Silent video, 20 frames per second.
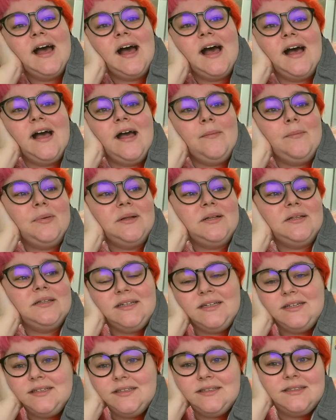uh,
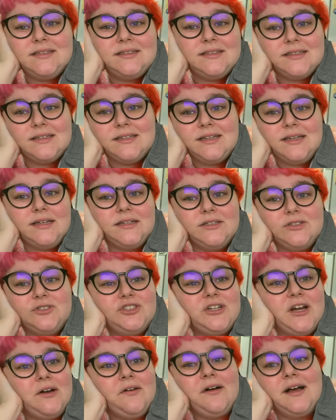please
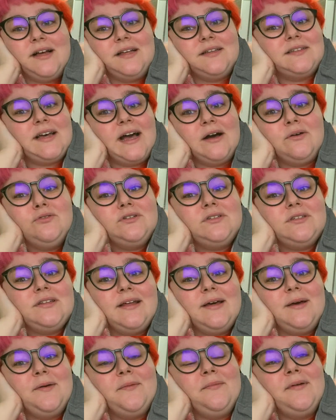shout us out to
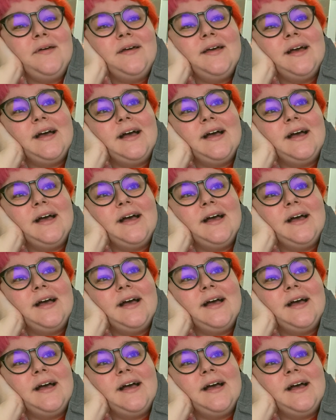them.